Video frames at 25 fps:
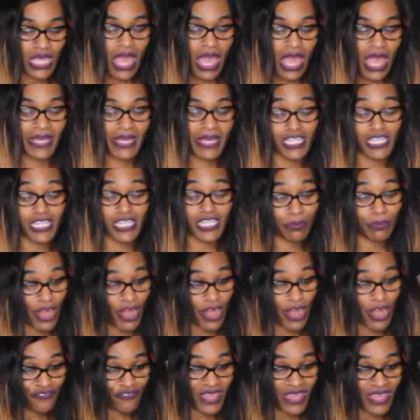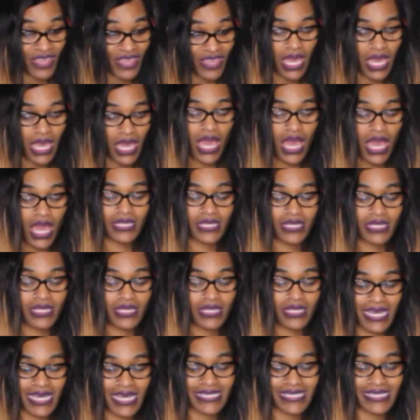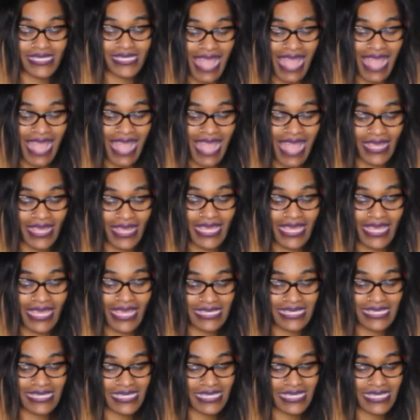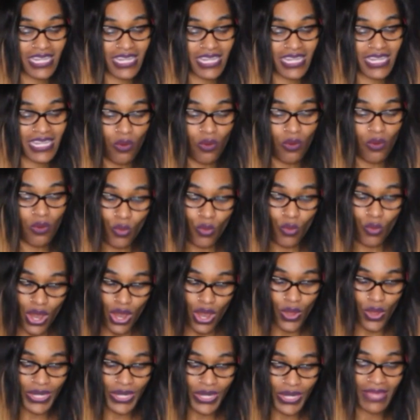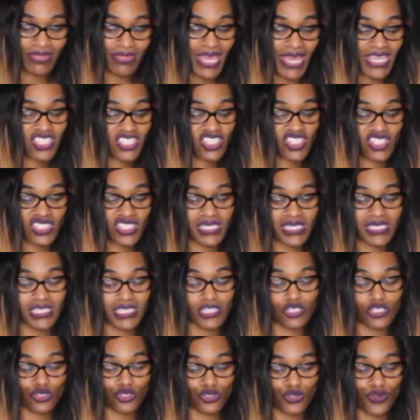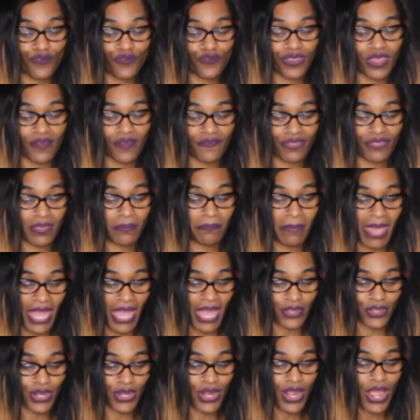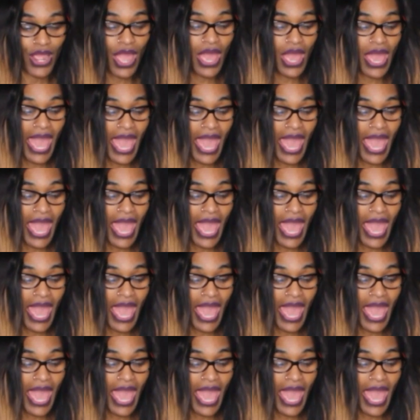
Because perfect does not exist in our world, and that's just the truth of the matter.